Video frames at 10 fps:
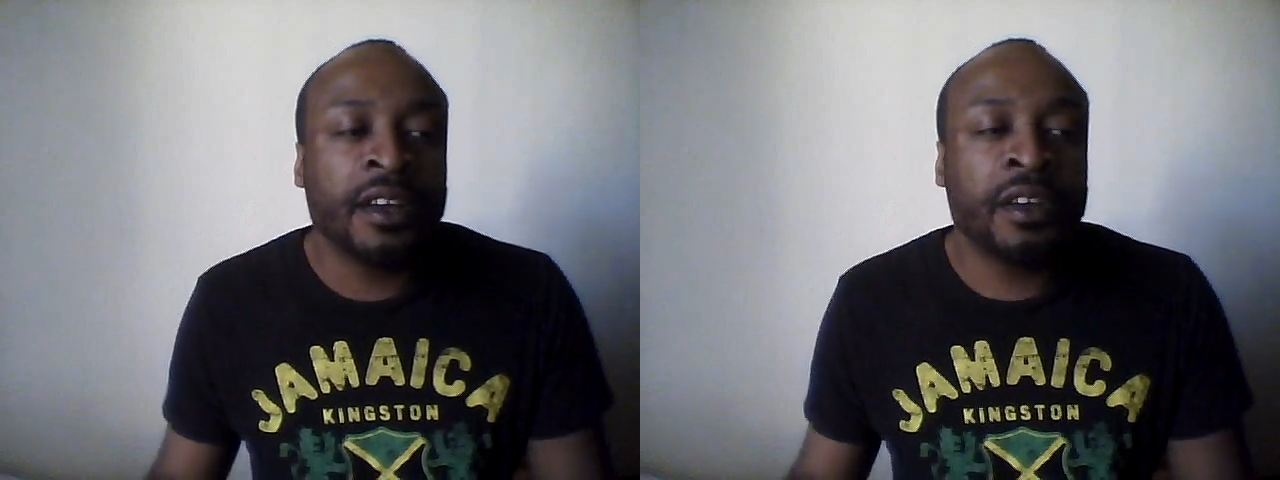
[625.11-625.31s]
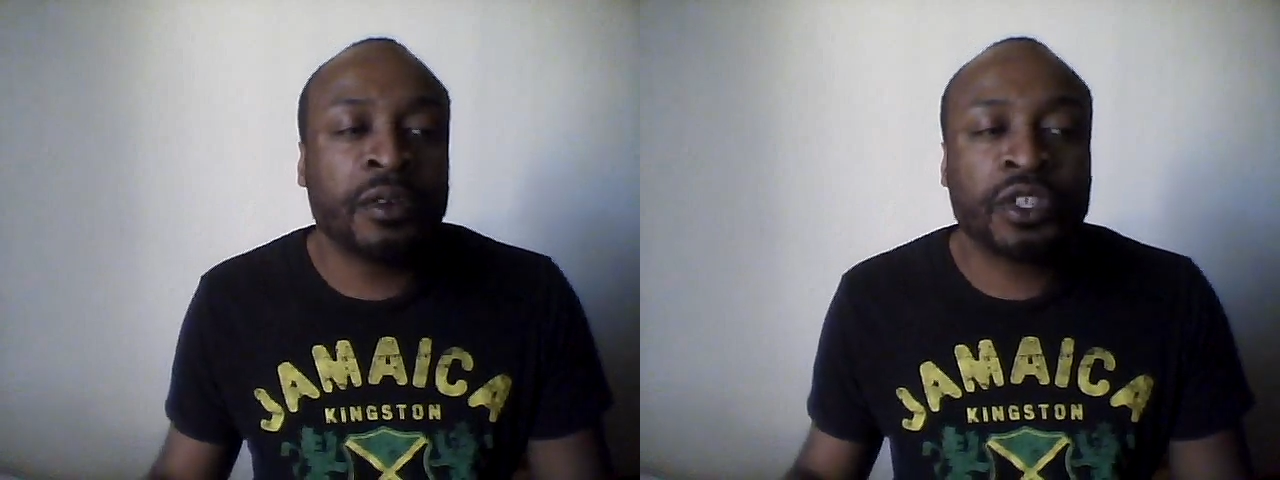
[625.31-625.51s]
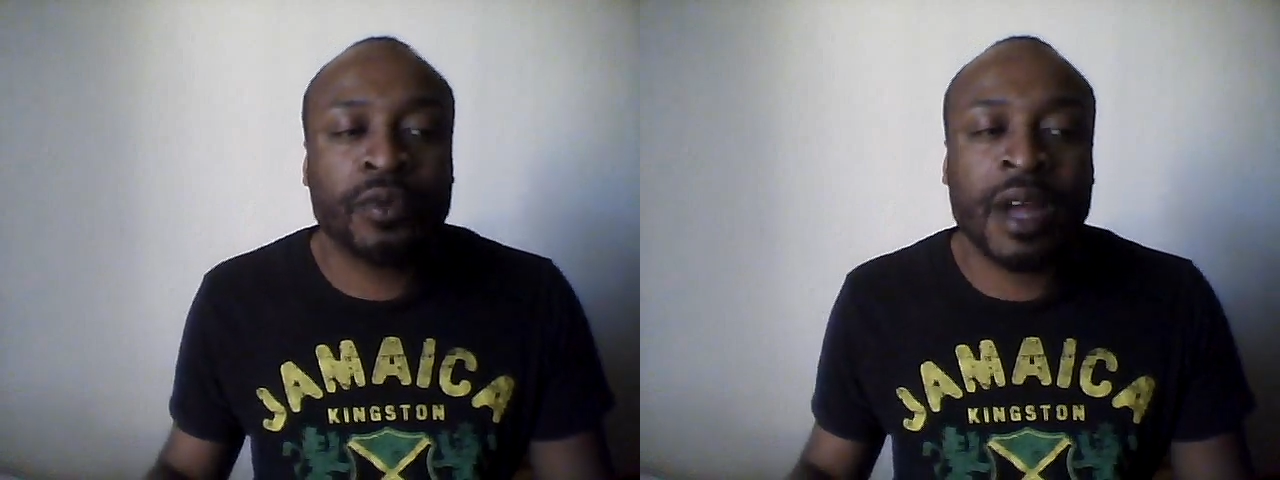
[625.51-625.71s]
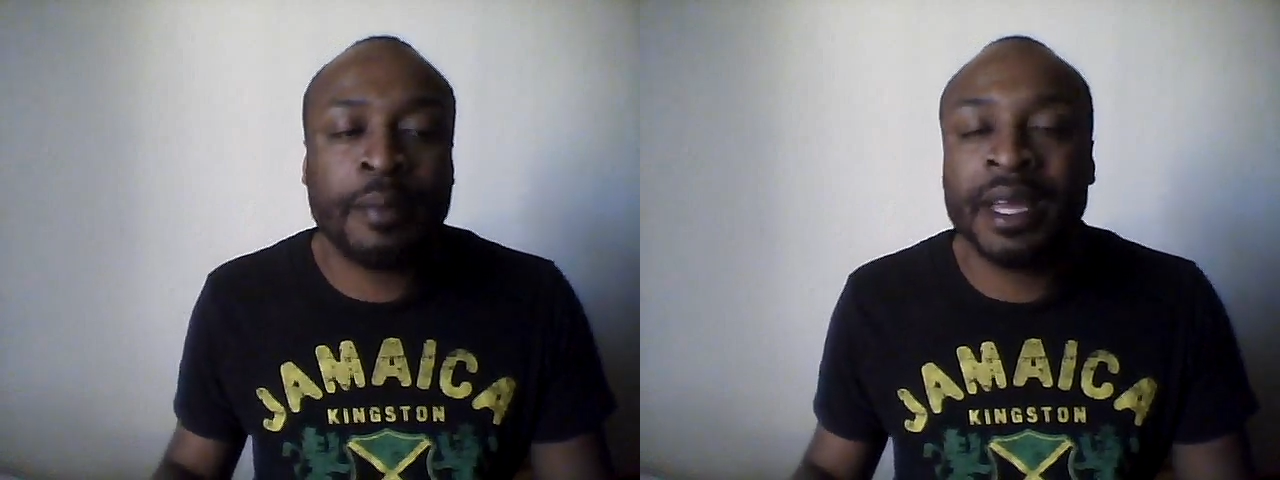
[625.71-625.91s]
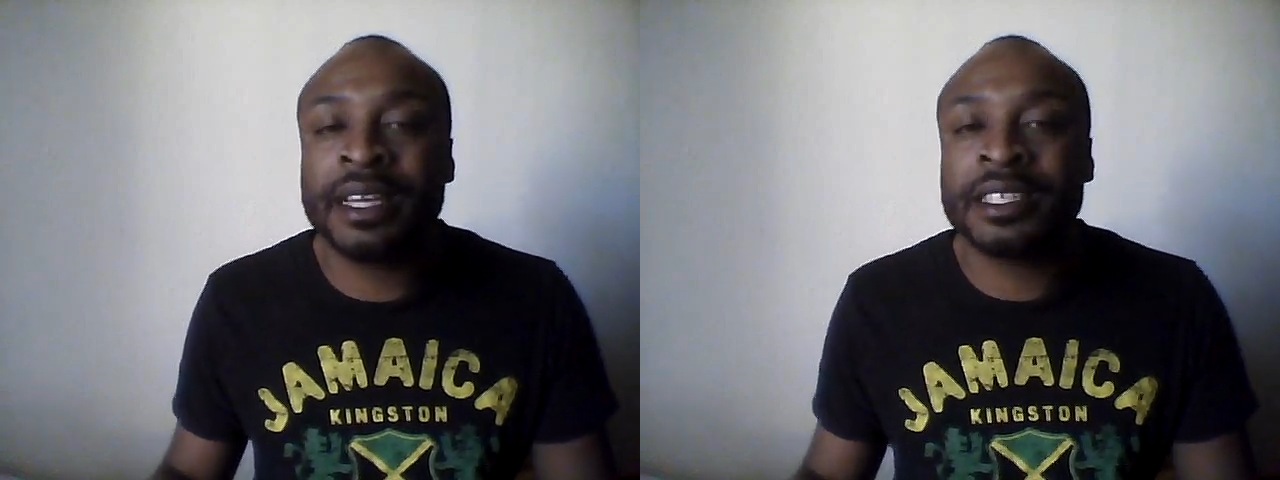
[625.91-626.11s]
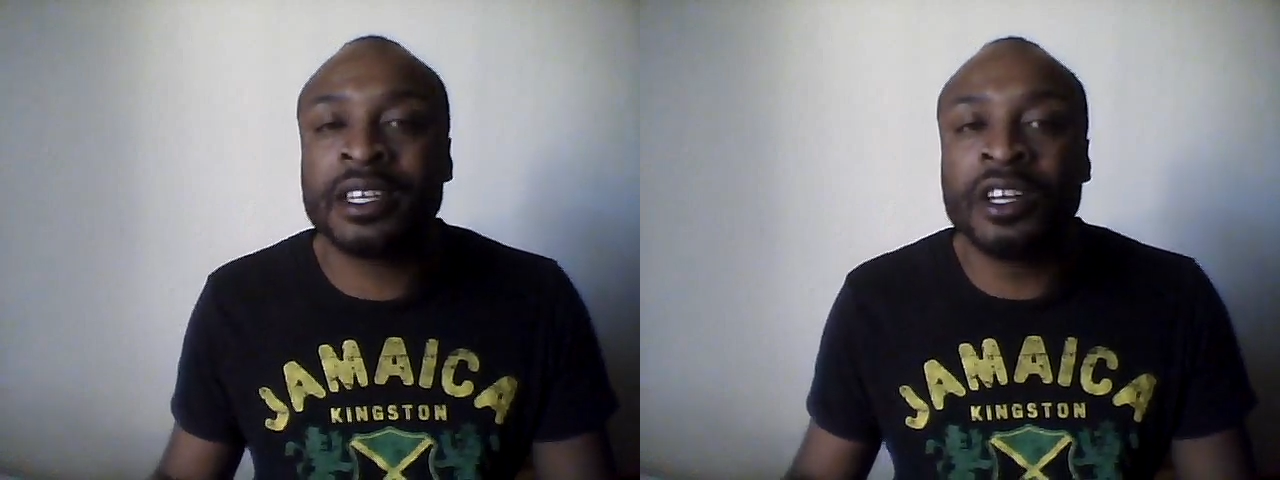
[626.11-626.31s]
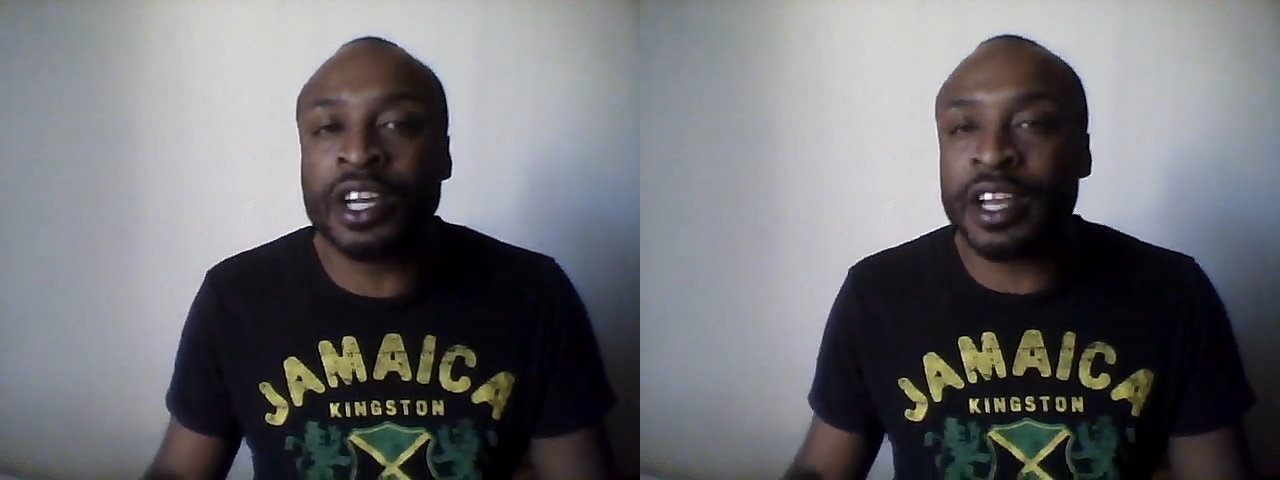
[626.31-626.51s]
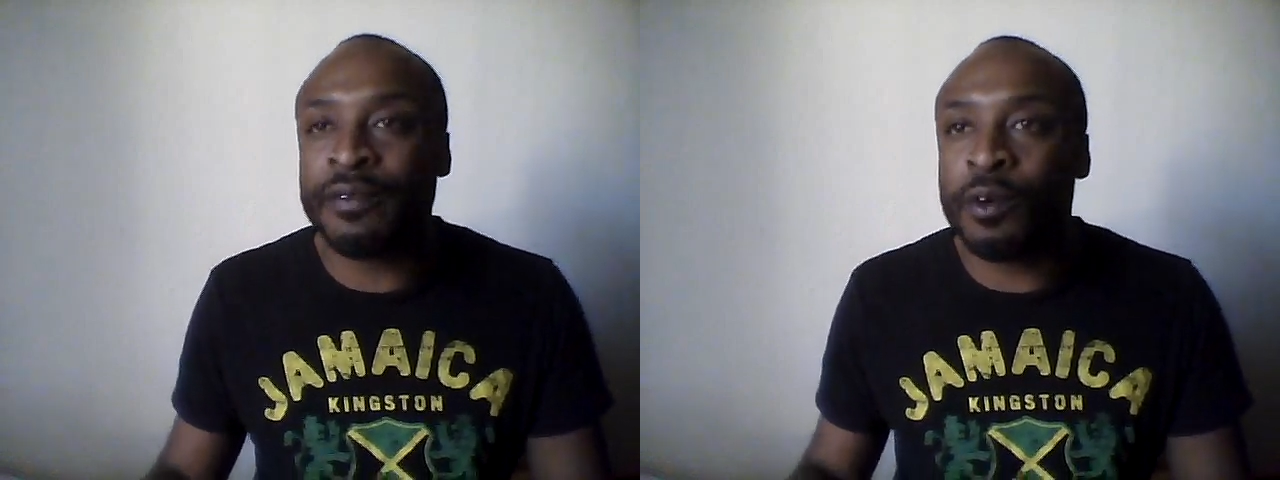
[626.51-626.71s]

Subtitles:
Little Scrappy is looking